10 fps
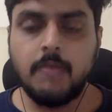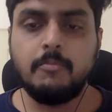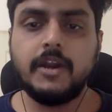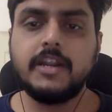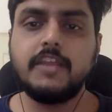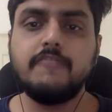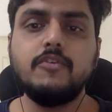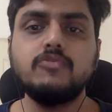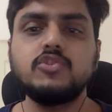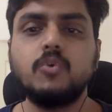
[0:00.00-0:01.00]
But if
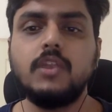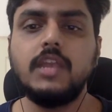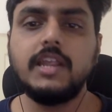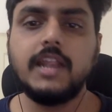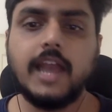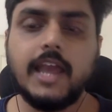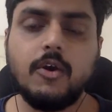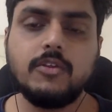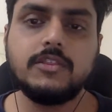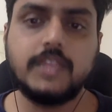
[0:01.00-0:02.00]
you solely rely on